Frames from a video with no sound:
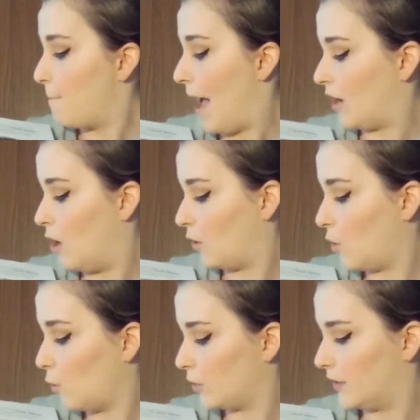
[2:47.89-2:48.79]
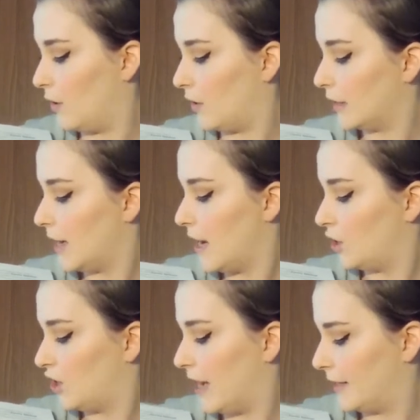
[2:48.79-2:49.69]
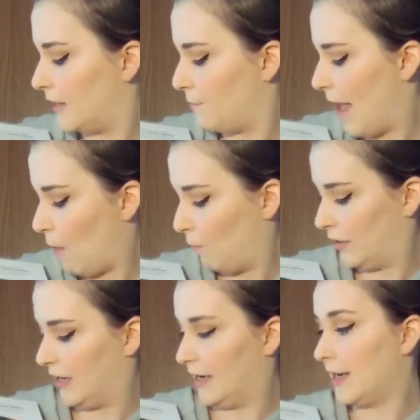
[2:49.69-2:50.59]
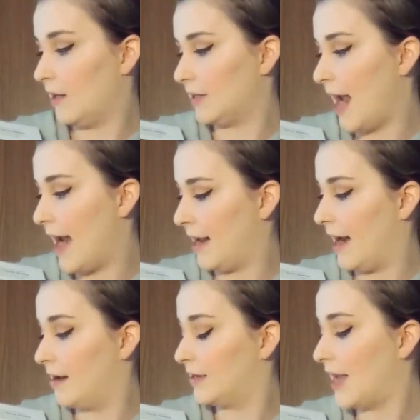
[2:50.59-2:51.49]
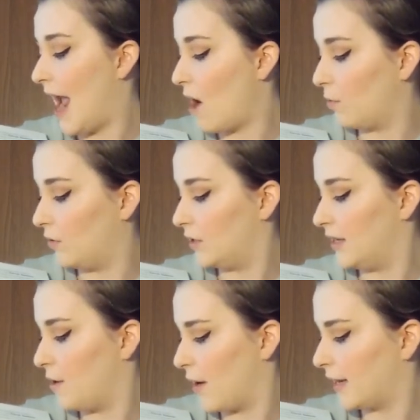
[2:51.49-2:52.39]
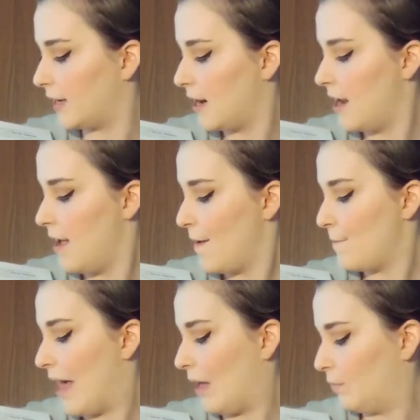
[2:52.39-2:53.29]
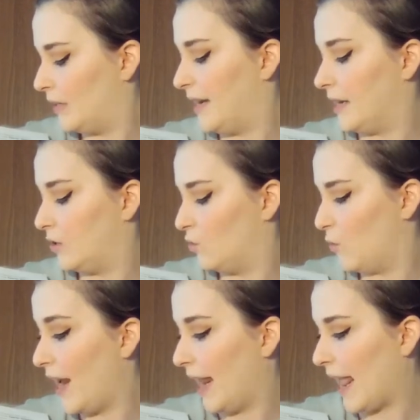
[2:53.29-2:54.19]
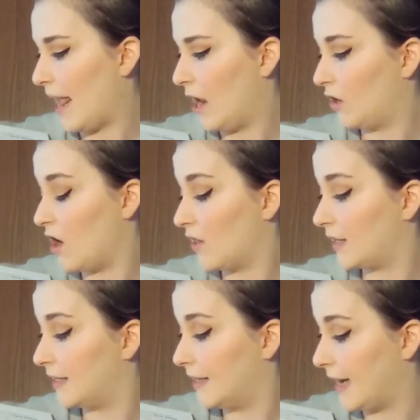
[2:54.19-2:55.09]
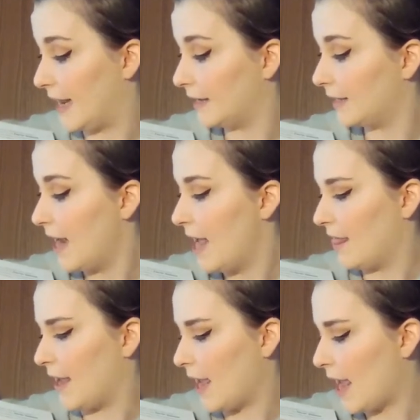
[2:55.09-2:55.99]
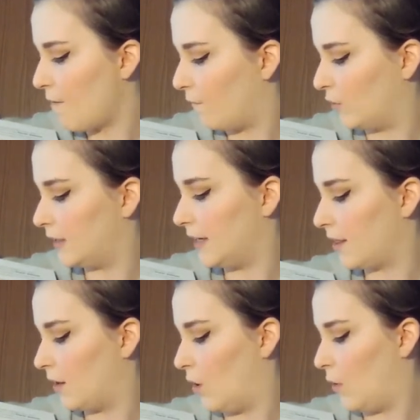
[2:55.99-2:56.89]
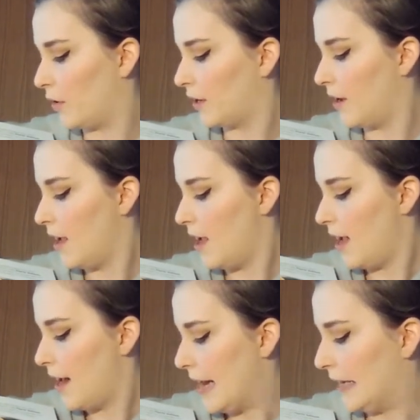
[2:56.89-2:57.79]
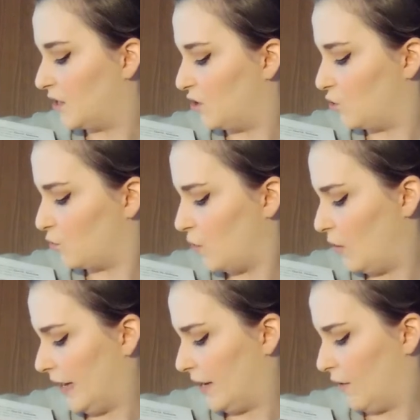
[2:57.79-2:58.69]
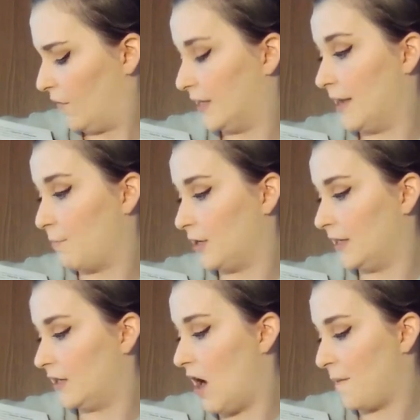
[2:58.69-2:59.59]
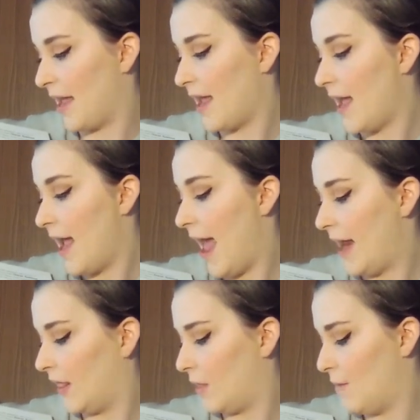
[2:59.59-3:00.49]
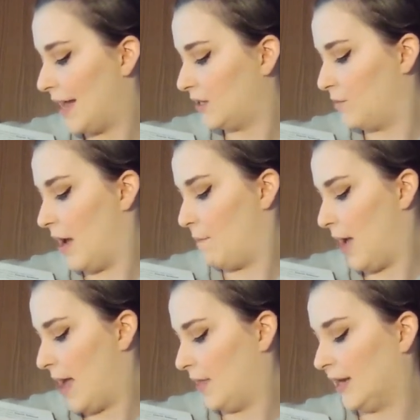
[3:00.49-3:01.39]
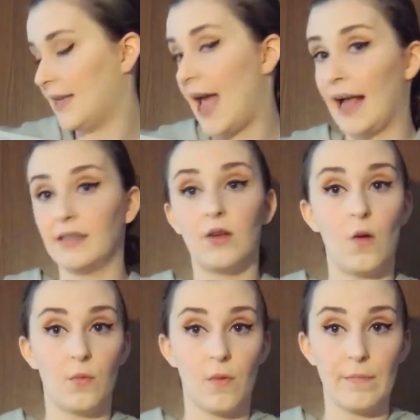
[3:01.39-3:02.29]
Back on Coruscant, Chancellor Palpatine tells Anakin a terrible secret. Palpatine is really Darth Sidious, the evil Sith Lord. He is the true leader of the Separatist army and the mastermind behind the attacks on the